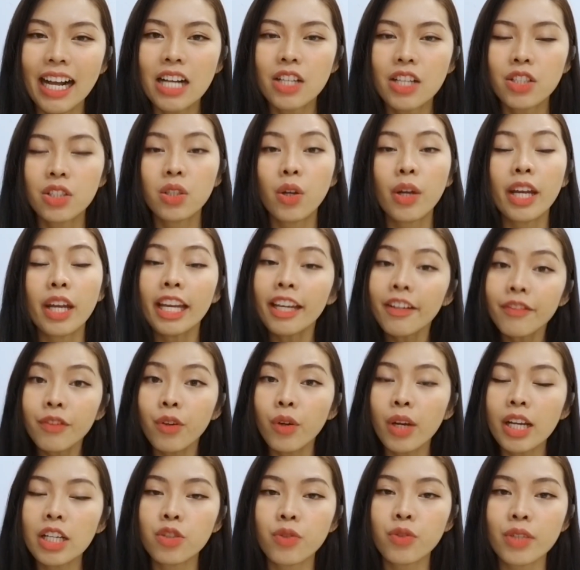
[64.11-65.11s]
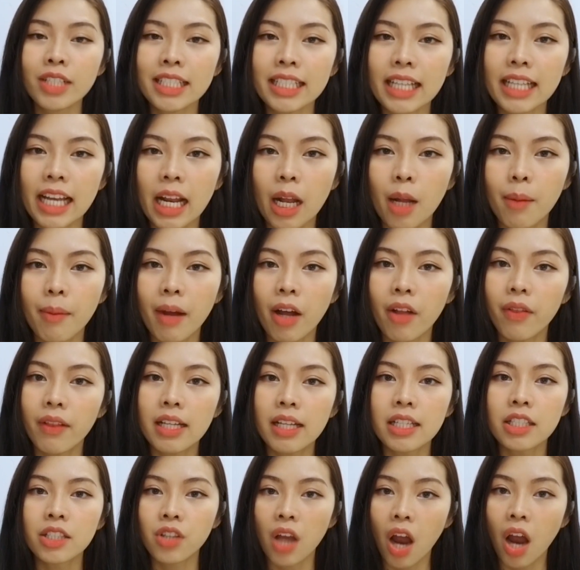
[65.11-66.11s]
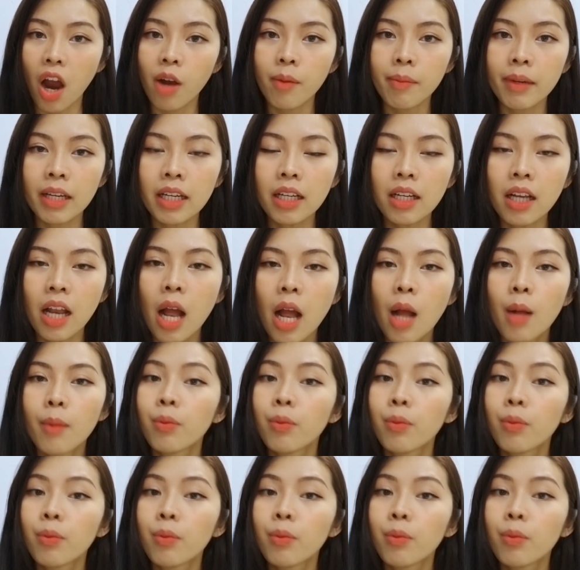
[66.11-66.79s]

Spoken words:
So if you're interested about this topic,